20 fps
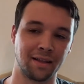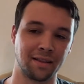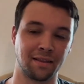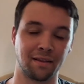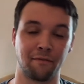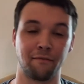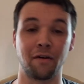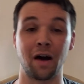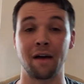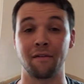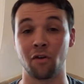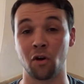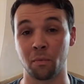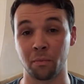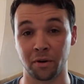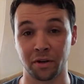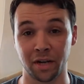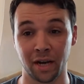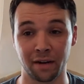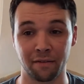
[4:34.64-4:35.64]
the
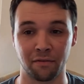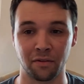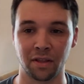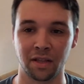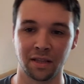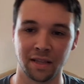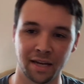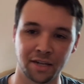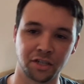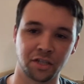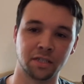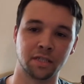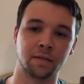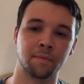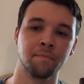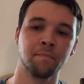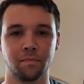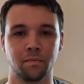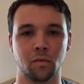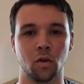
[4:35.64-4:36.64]
5-homer night for the Legends.
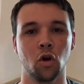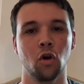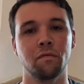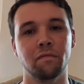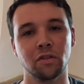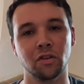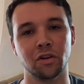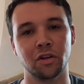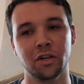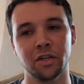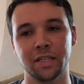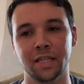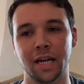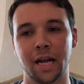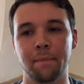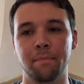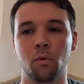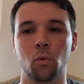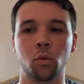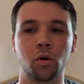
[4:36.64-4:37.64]
Hoover looked good
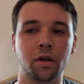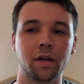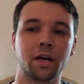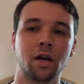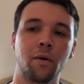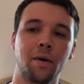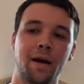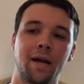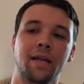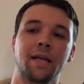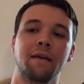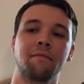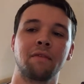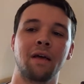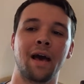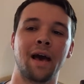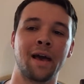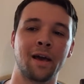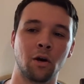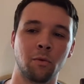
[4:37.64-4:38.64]
tonight, but we're going to go ahead and give
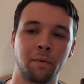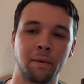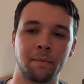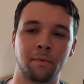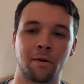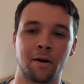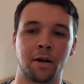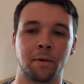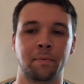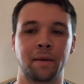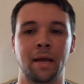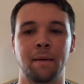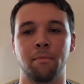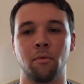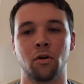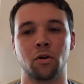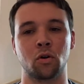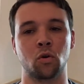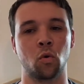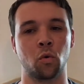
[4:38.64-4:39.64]
the ALPB Roundup game
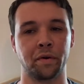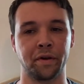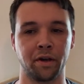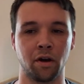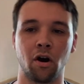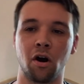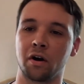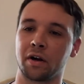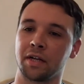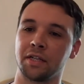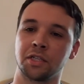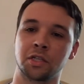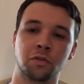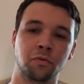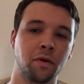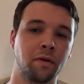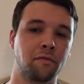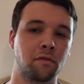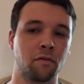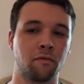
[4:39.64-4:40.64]
ball to Courtney Hawkins.
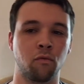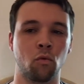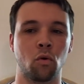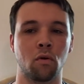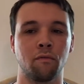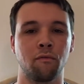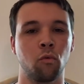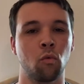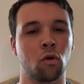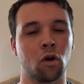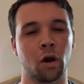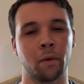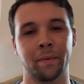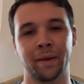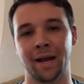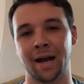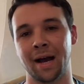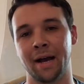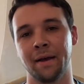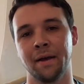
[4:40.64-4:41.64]
3 for 4, 4
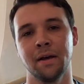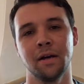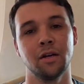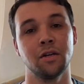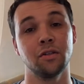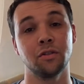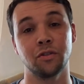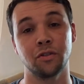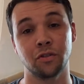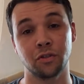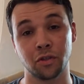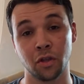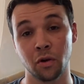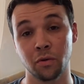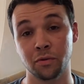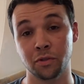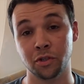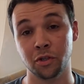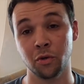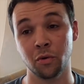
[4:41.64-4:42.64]
RBI.
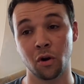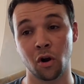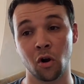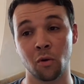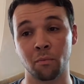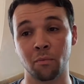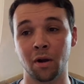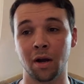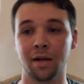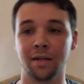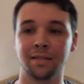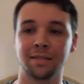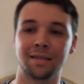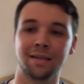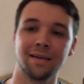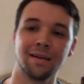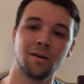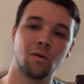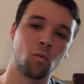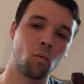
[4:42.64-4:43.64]
Those 2 home
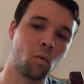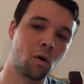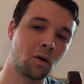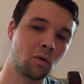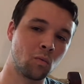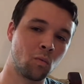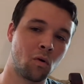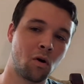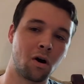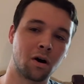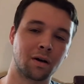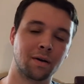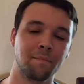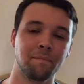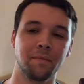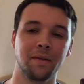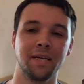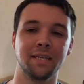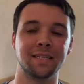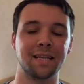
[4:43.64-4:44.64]
runs, 1 walk.
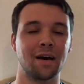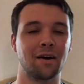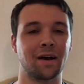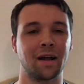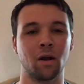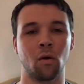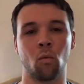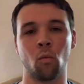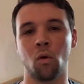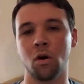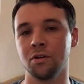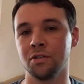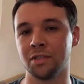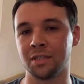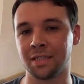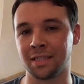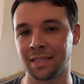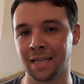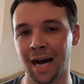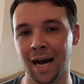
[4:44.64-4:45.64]
He's now got a
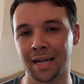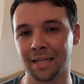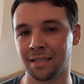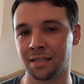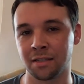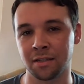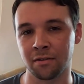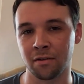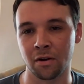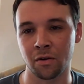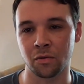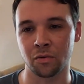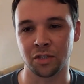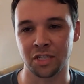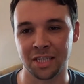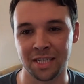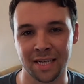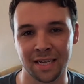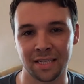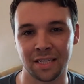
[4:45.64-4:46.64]

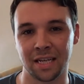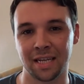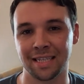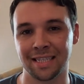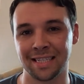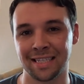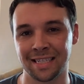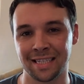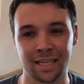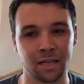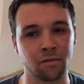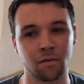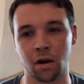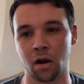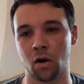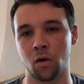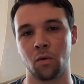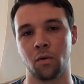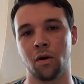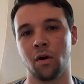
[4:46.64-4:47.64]

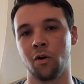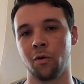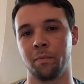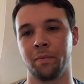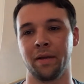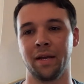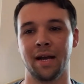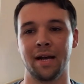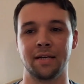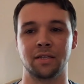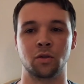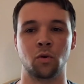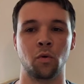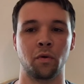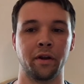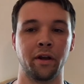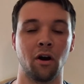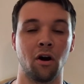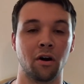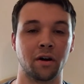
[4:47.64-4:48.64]
1.060 OPS.
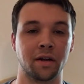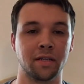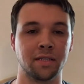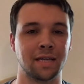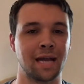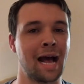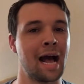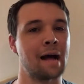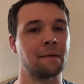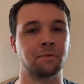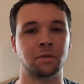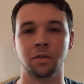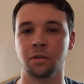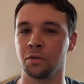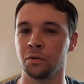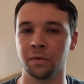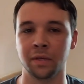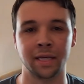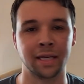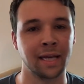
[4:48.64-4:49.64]
Courtney Hawkins
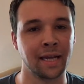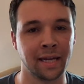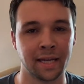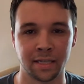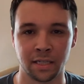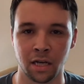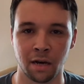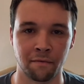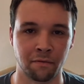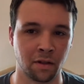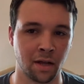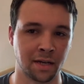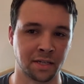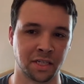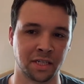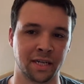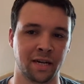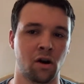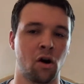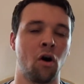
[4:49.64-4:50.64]
absolutely getting it done for
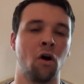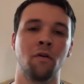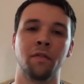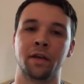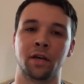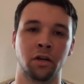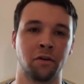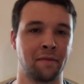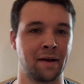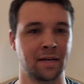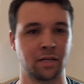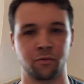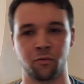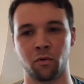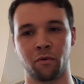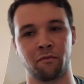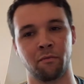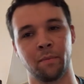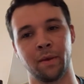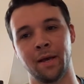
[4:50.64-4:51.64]
Lexington. All they could have asked
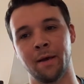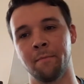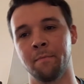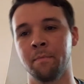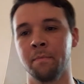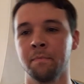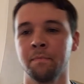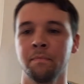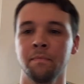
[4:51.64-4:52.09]
for from him.